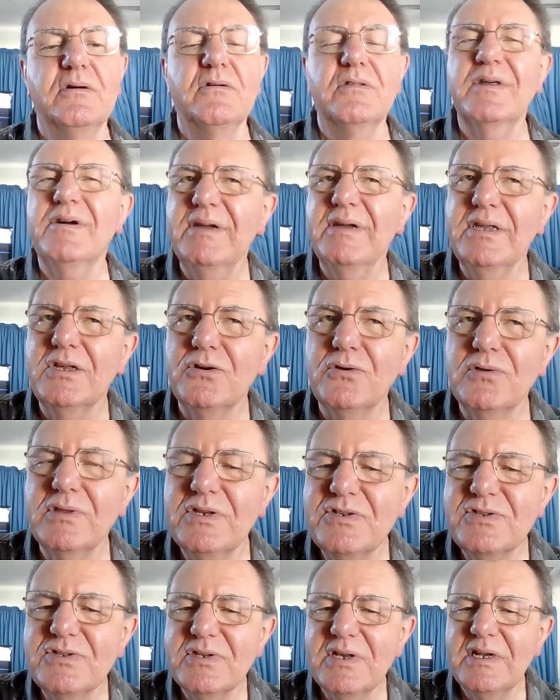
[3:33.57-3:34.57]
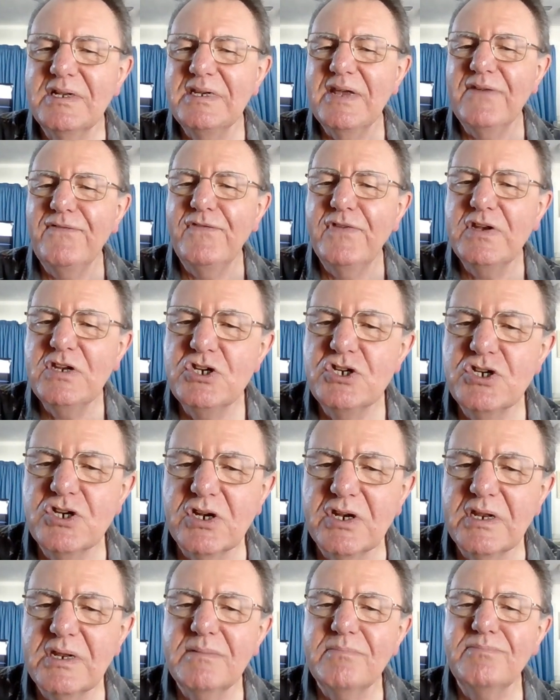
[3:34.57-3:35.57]
Although I call this a
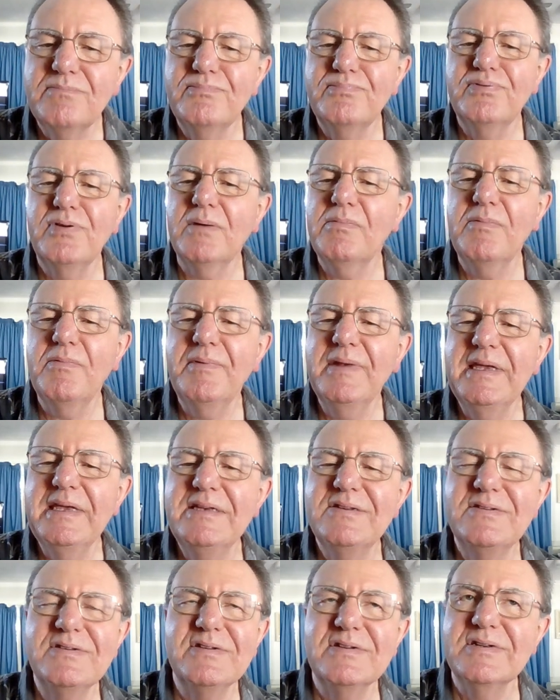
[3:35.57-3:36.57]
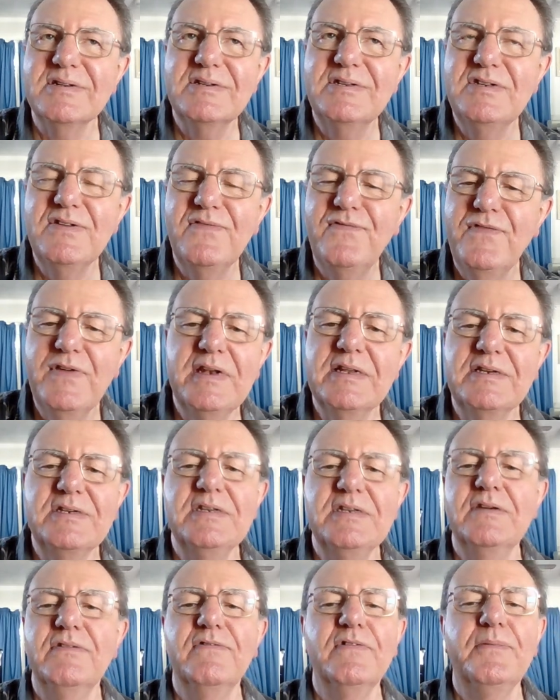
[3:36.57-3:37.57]
definition, it probably isn't
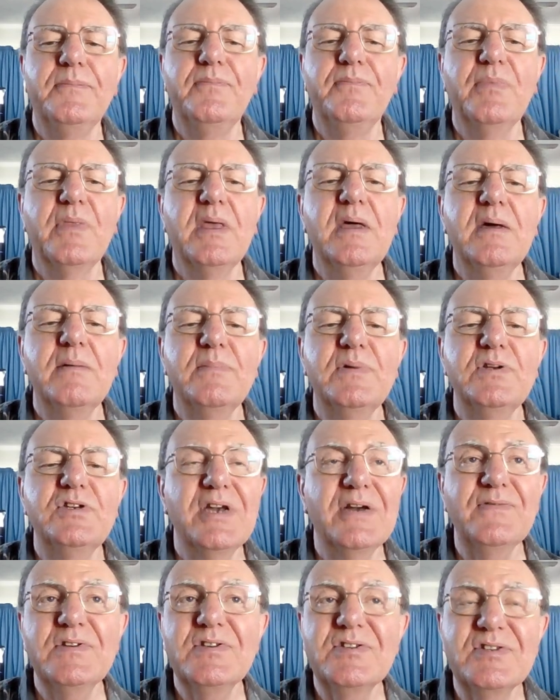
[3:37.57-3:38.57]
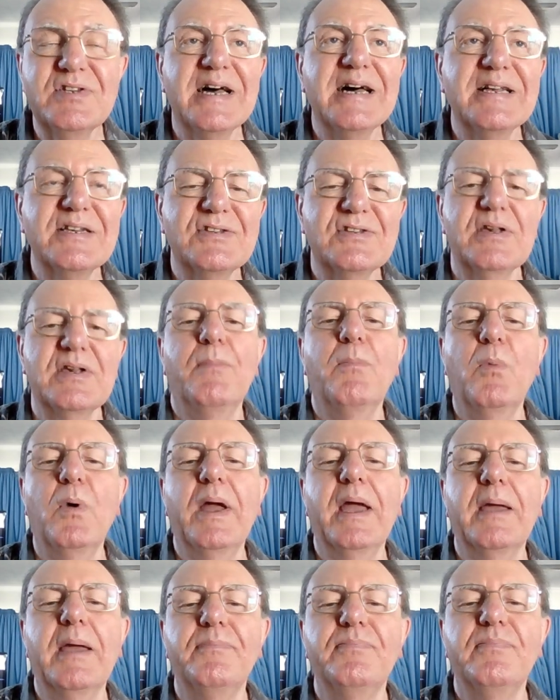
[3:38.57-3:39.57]
definitive, but you have to start
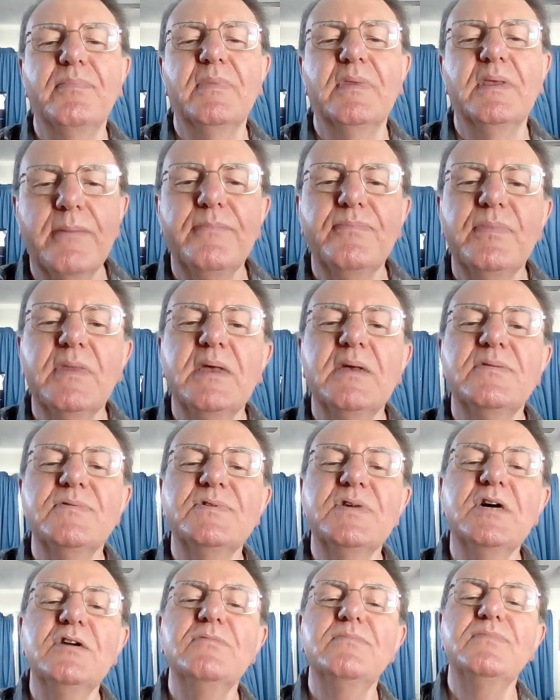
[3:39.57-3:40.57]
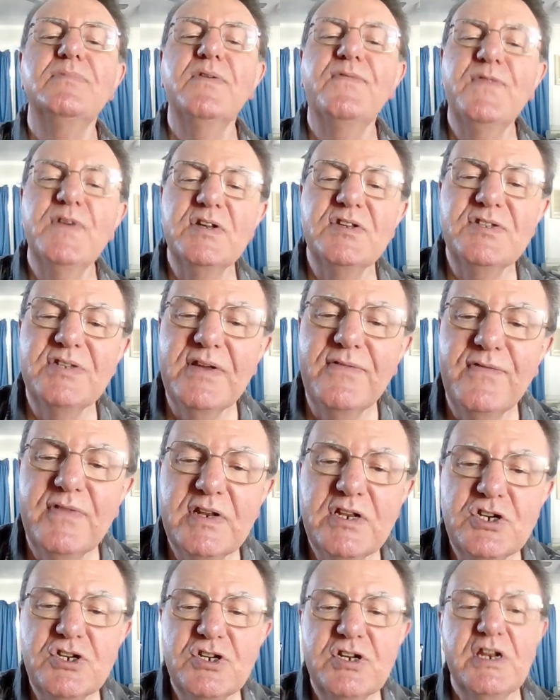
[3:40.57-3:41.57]
somewhere. So, the first
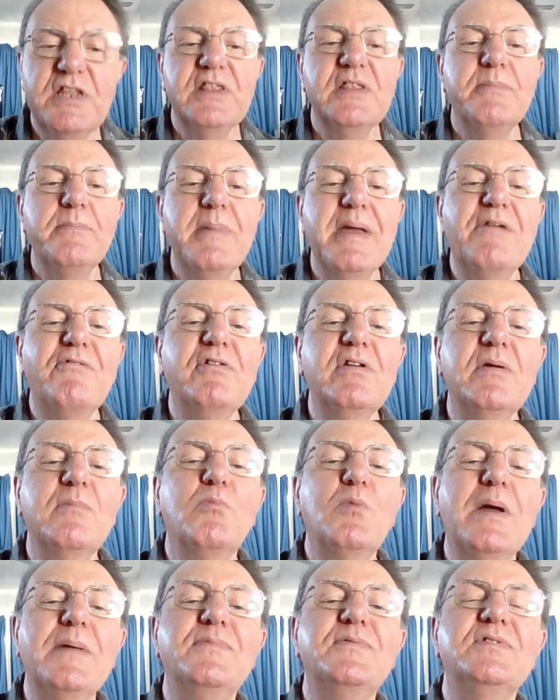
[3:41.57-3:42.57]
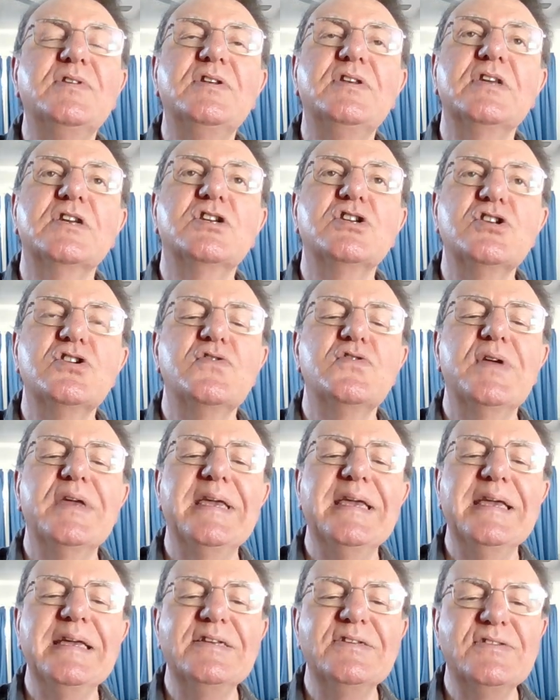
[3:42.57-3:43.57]
definition in the Merriam Webster
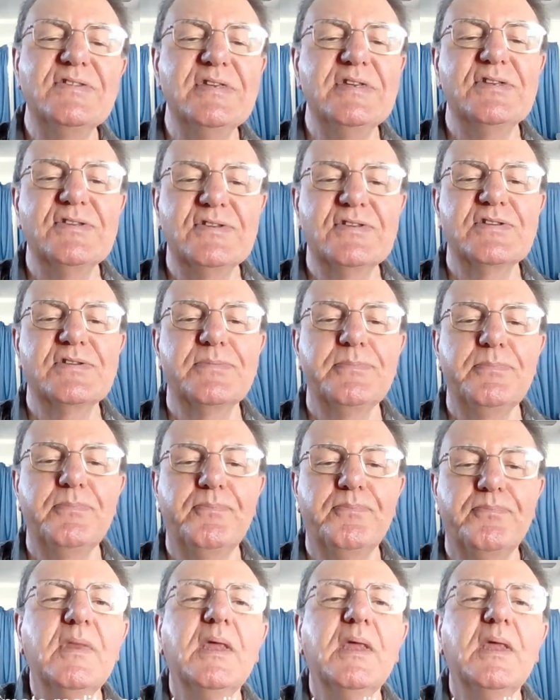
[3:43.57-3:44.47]
dictionary is this